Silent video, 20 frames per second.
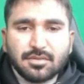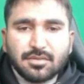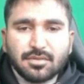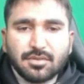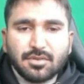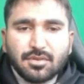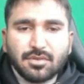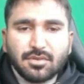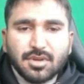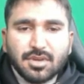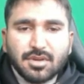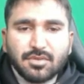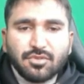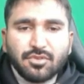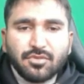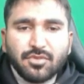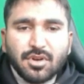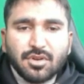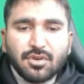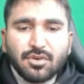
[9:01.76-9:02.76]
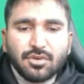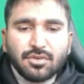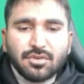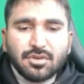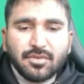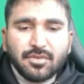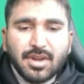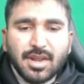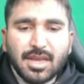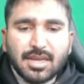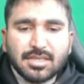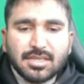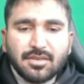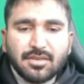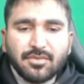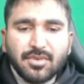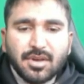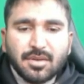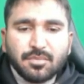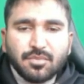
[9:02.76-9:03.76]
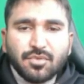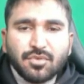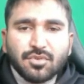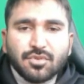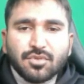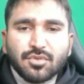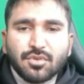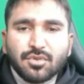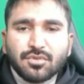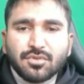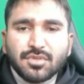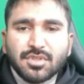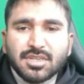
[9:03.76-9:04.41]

Okay, we will go to our Excel workbook, go to the